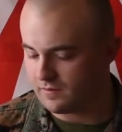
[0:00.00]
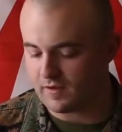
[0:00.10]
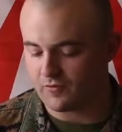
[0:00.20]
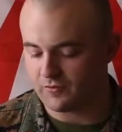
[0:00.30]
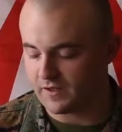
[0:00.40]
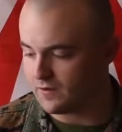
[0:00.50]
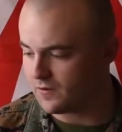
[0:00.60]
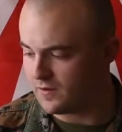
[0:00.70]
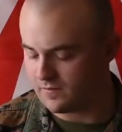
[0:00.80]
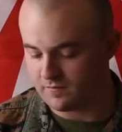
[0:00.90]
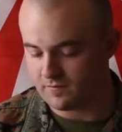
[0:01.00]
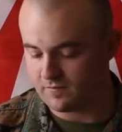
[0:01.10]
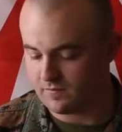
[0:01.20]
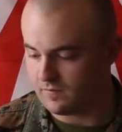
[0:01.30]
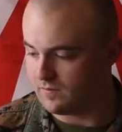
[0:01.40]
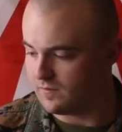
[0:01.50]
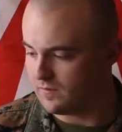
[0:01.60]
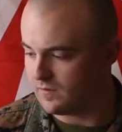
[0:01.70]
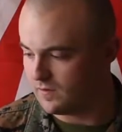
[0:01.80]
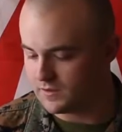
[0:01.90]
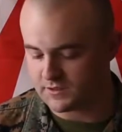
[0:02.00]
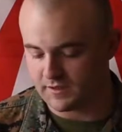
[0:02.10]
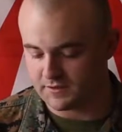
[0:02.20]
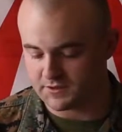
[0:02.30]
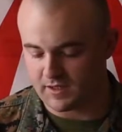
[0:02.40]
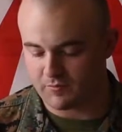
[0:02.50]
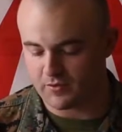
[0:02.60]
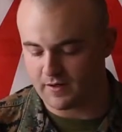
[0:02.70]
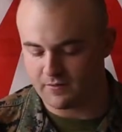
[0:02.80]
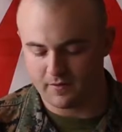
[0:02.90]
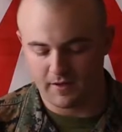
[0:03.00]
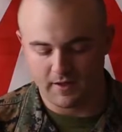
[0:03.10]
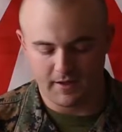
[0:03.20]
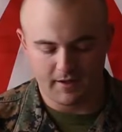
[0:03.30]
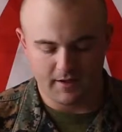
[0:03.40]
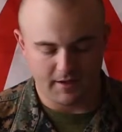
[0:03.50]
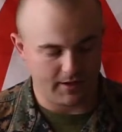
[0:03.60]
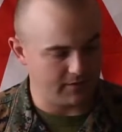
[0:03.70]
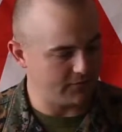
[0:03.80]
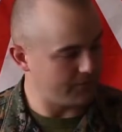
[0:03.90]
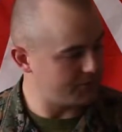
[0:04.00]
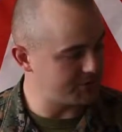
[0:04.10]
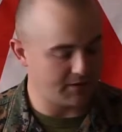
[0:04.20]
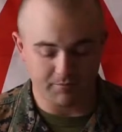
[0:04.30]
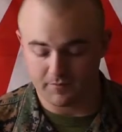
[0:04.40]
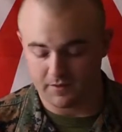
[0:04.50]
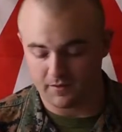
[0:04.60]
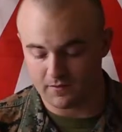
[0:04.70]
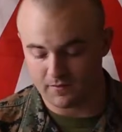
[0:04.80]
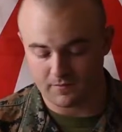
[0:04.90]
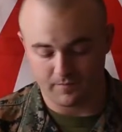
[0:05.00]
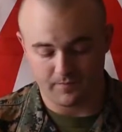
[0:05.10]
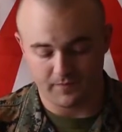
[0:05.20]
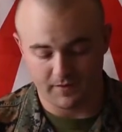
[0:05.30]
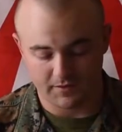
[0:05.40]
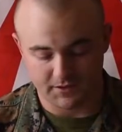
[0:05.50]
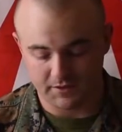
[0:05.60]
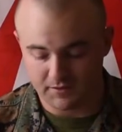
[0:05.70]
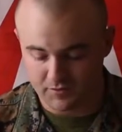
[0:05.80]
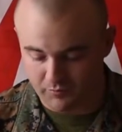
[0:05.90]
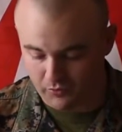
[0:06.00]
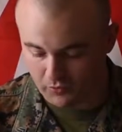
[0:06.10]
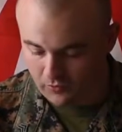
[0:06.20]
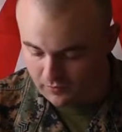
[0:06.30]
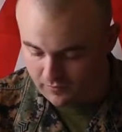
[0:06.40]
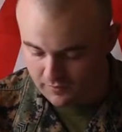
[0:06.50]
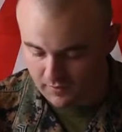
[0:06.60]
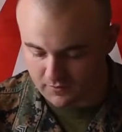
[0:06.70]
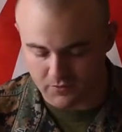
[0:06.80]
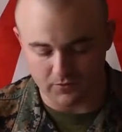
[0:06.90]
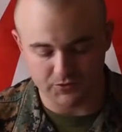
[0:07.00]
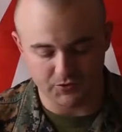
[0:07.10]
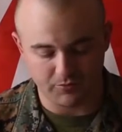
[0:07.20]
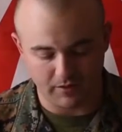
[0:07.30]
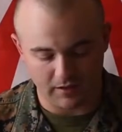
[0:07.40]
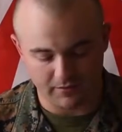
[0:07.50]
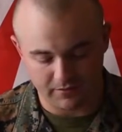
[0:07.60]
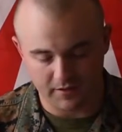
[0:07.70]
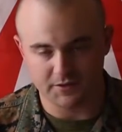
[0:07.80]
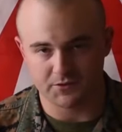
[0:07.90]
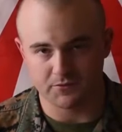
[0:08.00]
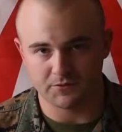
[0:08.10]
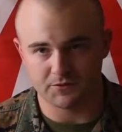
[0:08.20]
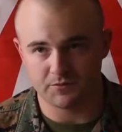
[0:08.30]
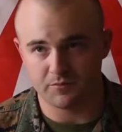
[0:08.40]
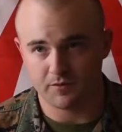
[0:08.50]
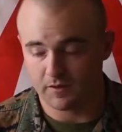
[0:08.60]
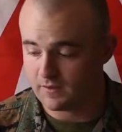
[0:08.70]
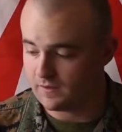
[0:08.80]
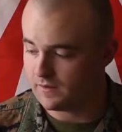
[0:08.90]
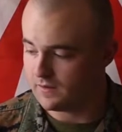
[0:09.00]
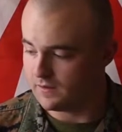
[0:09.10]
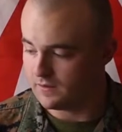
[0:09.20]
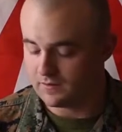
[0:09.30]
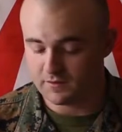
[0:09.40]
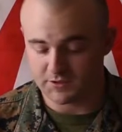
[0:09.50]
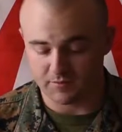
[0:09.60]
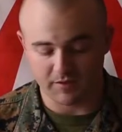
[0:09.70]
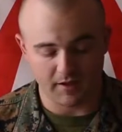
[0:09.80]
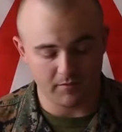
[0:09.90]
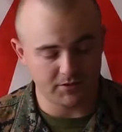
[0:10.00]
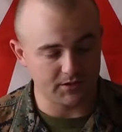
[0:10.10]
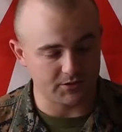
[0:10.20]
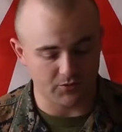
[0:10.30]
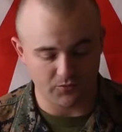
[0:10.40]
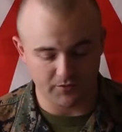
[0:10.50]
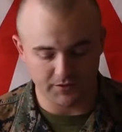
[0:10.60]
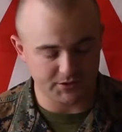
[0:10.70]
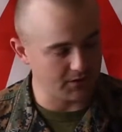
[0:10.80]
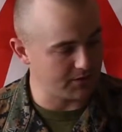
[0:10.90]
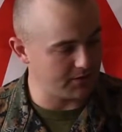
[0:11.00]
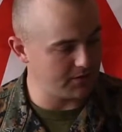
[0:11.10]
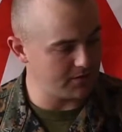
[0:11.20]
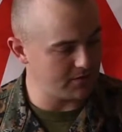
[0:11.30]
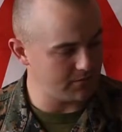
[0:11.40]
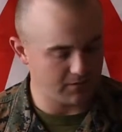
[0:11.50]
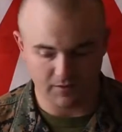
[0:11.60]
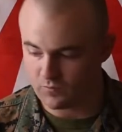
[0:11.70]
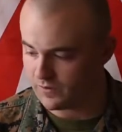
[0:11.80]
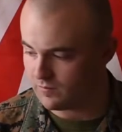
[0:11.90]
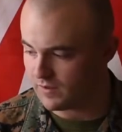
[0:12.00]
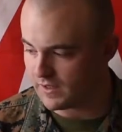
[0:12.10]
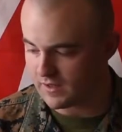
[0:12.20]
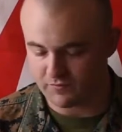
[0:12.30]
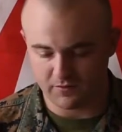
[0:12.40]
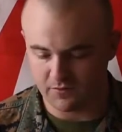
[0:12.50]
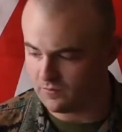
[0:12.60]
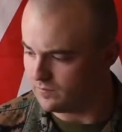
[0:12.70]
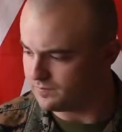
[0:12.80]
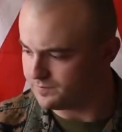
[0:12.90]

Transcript: that retainer nut, slide the stopper out, and the first step here is I need to pull the internal tube out of the external tube. Sometimes these are really stuck in here, and what you might have to do